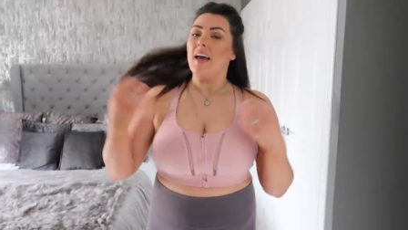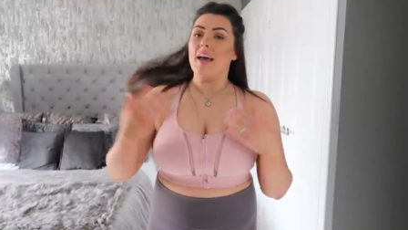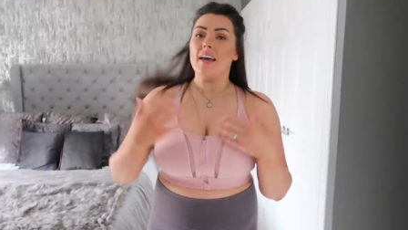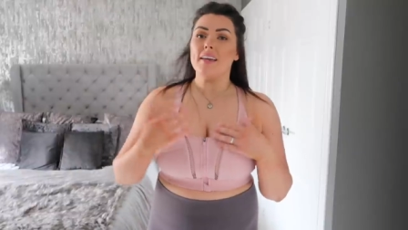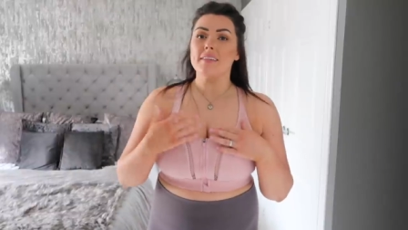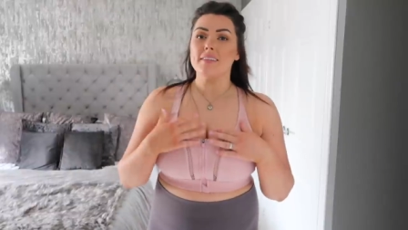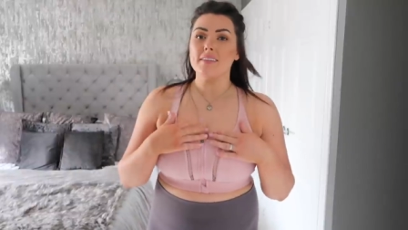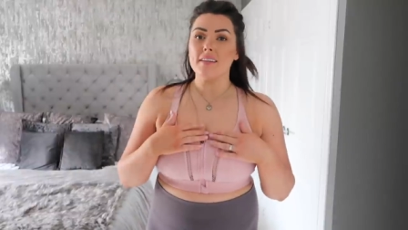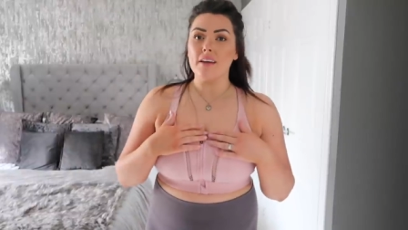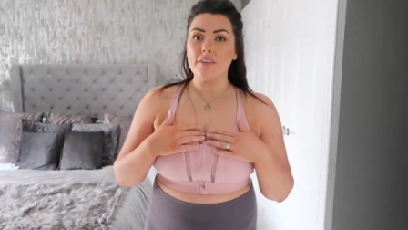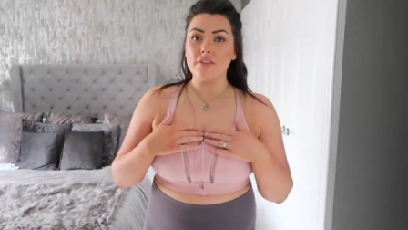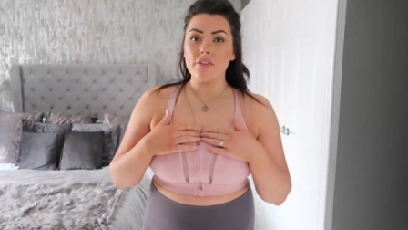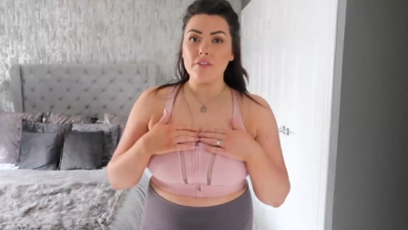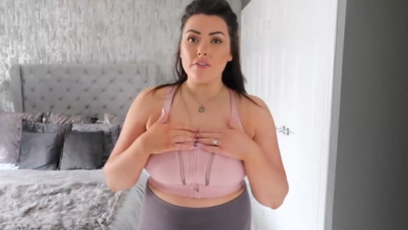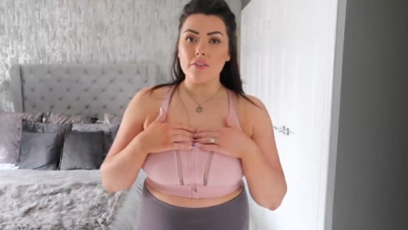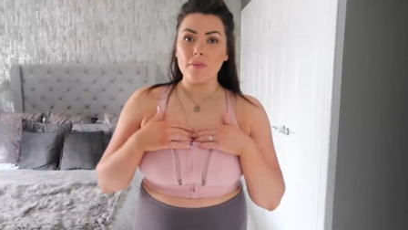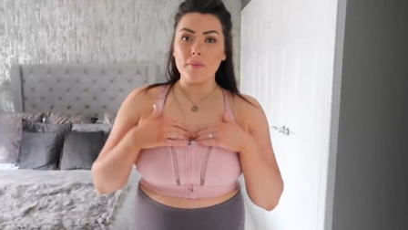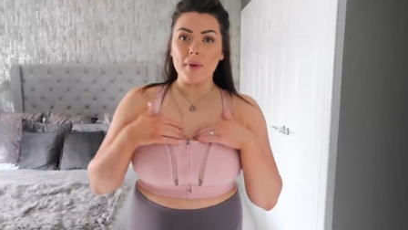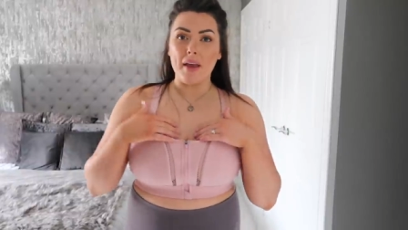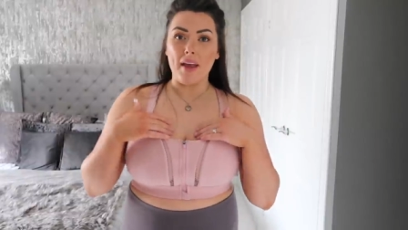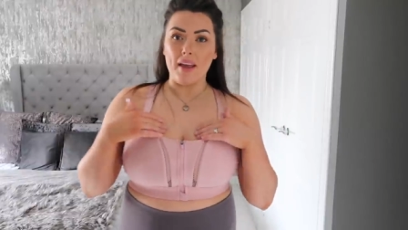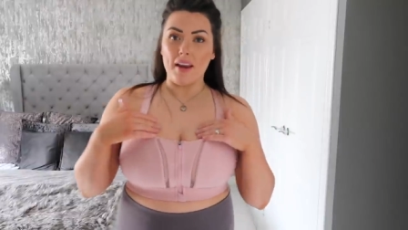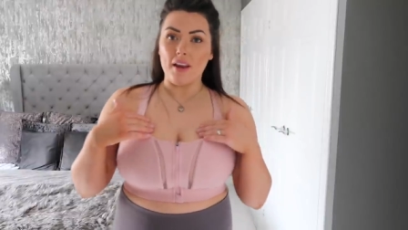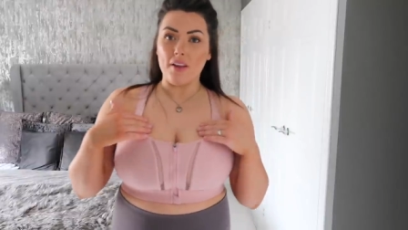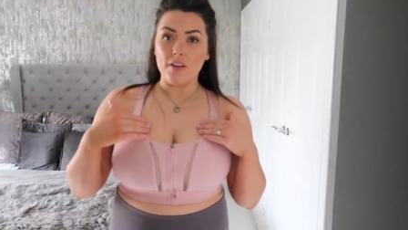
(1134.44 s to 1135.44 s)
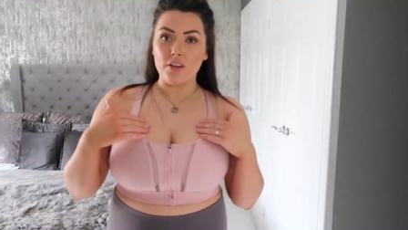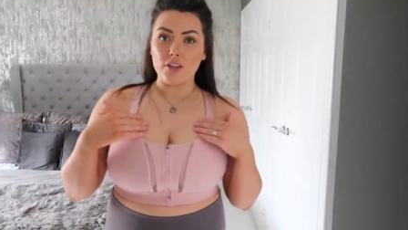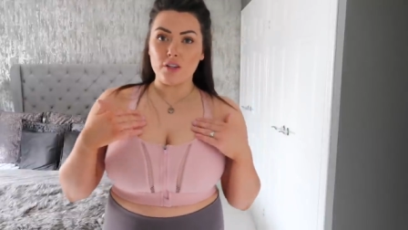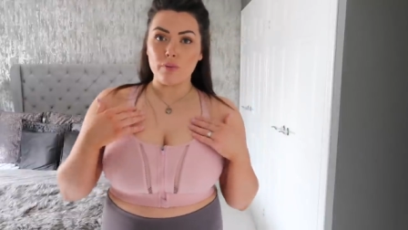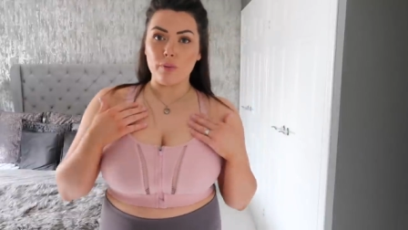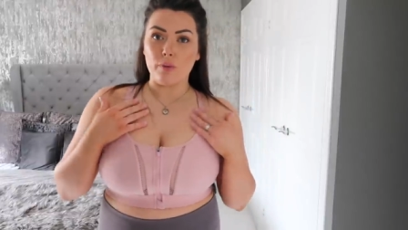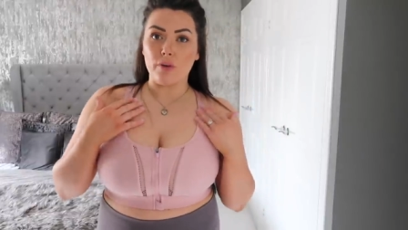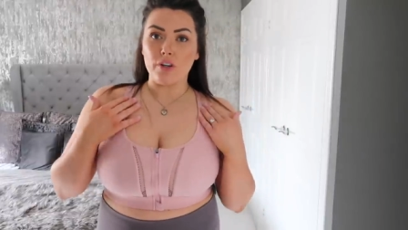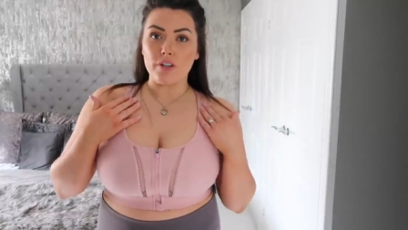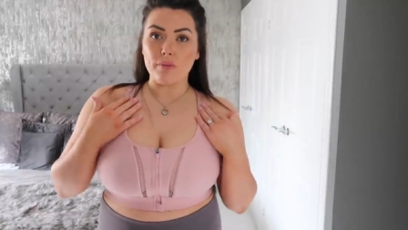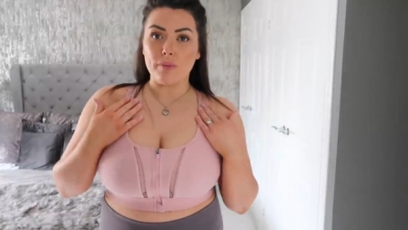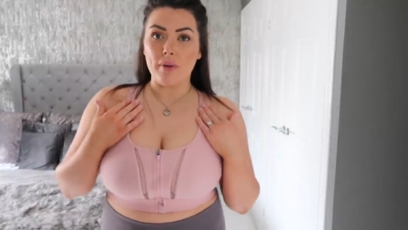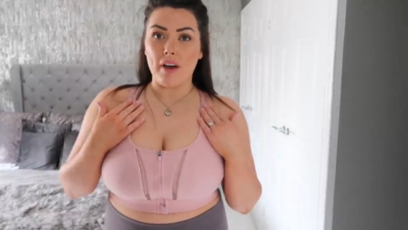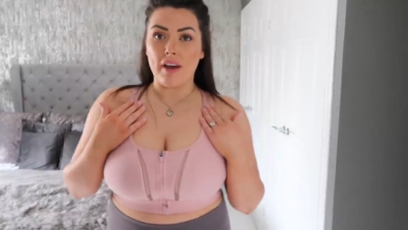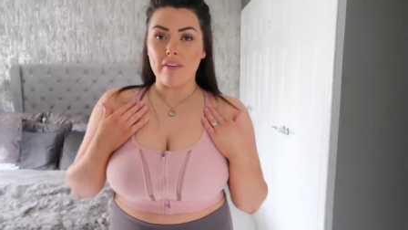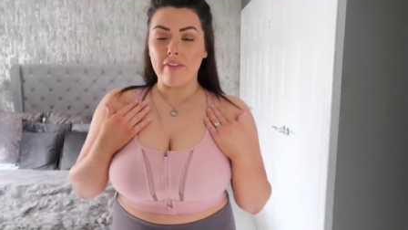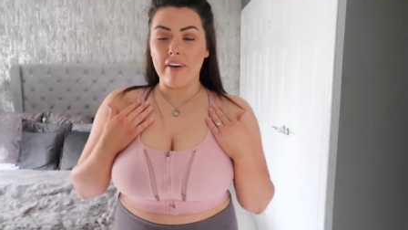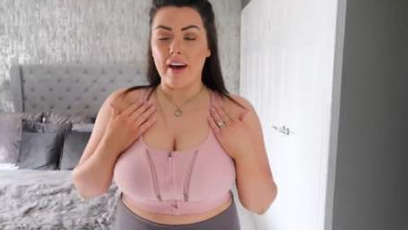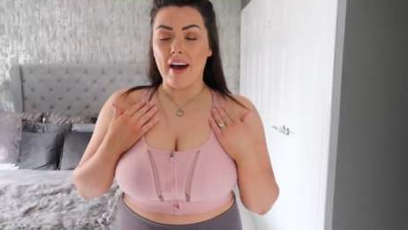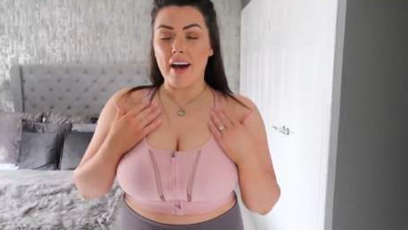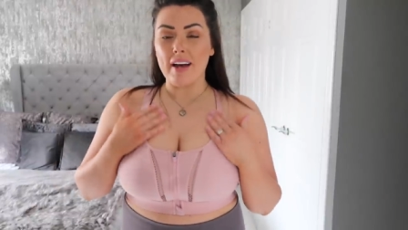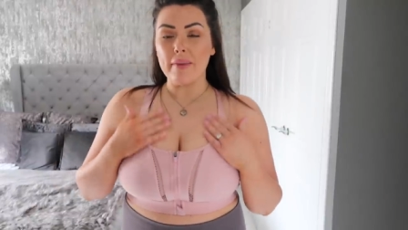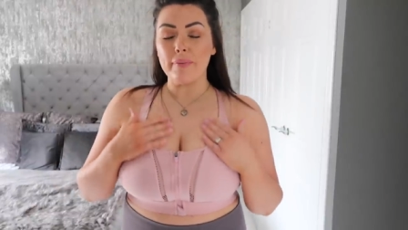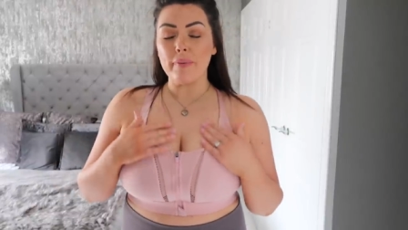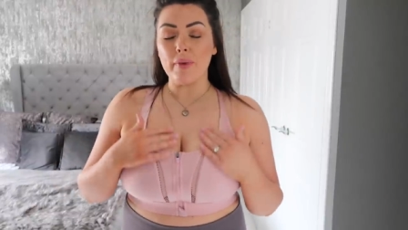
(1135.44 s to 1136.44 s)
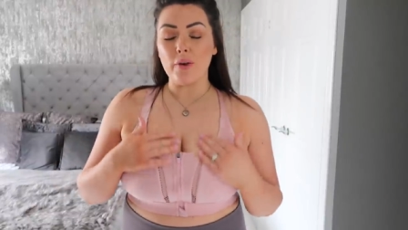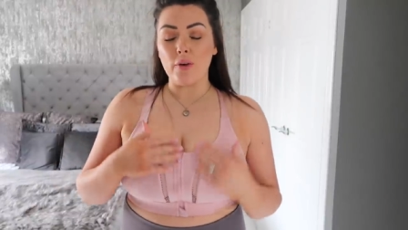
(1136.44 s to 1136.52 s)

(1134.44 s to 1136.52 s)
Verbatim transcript: It's different from any other sports bra I've had